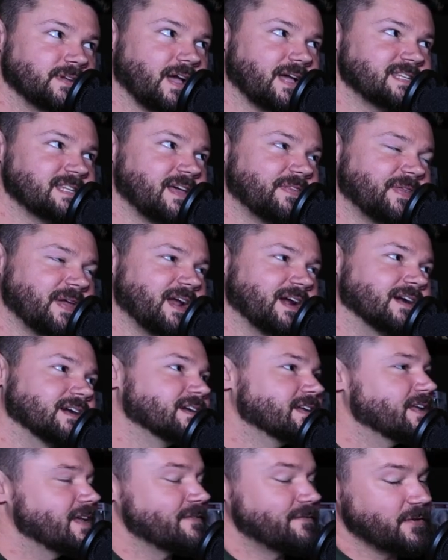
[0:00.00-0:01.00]
You guys out there,
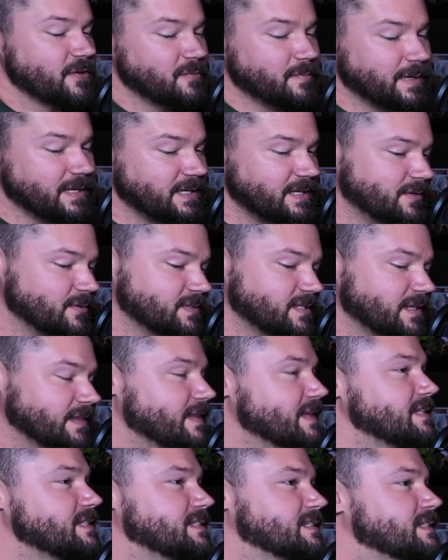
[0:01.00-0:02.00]
if you've been using
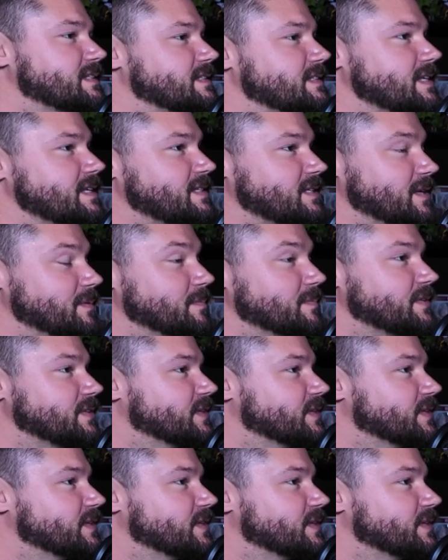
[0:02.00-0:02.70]
this system